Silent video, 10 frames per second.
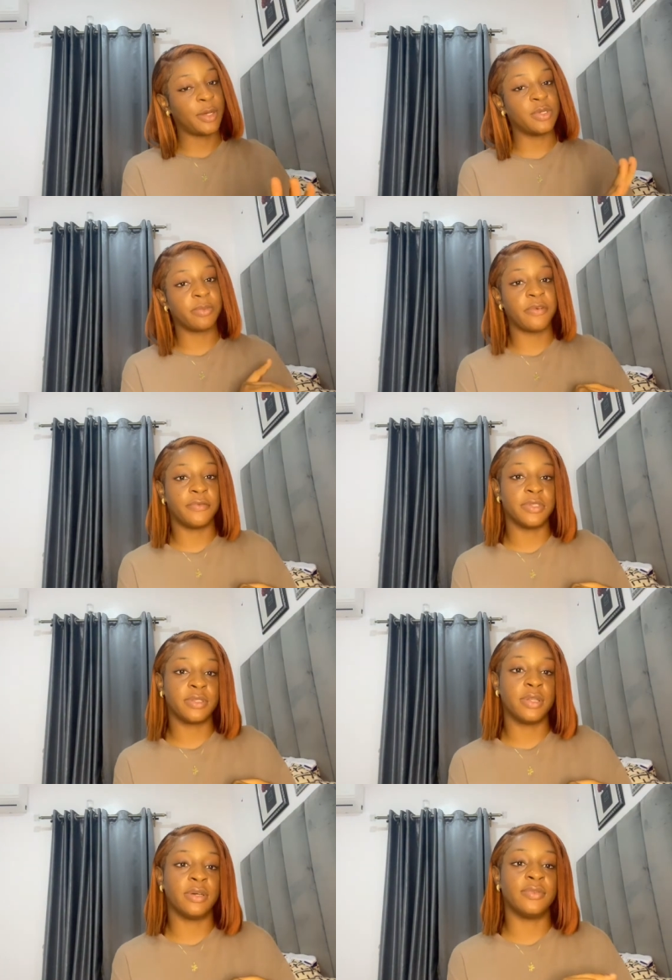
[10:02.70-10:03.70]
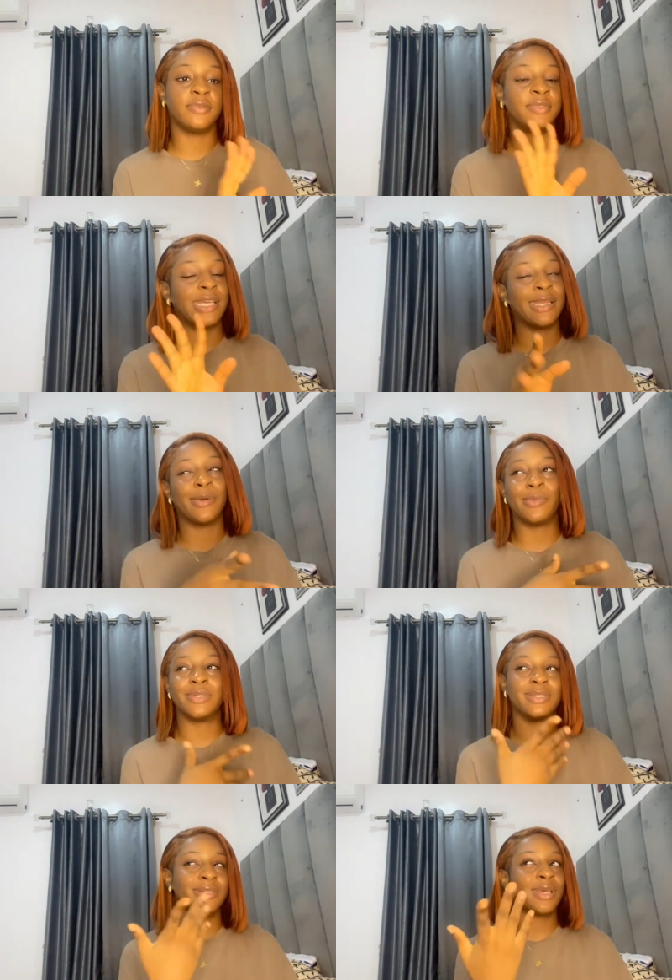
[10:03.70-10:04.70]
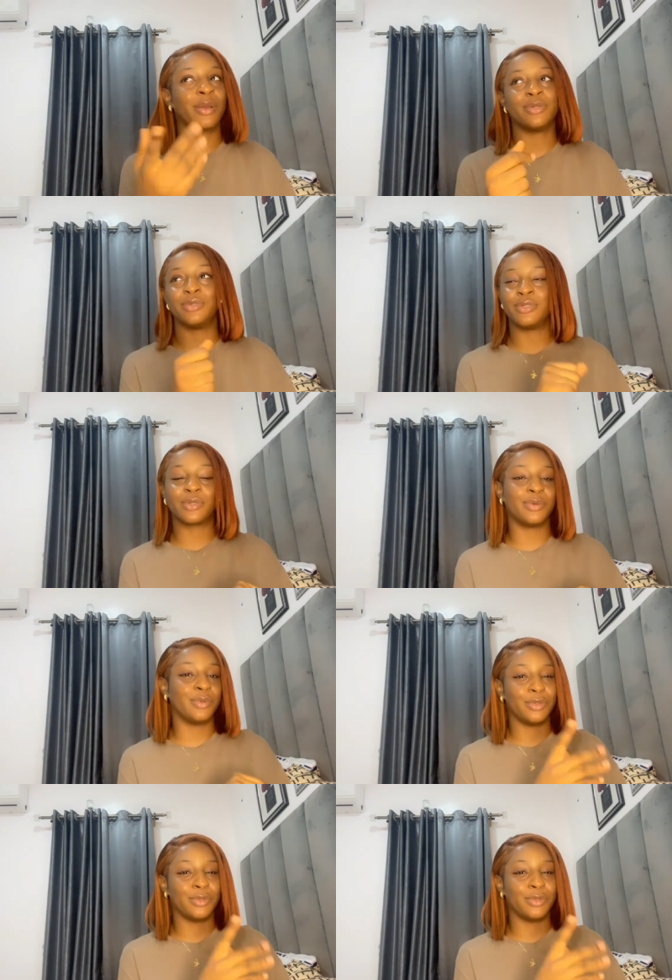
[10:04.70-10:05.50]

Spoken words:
was my first love. Then I was in secondary school.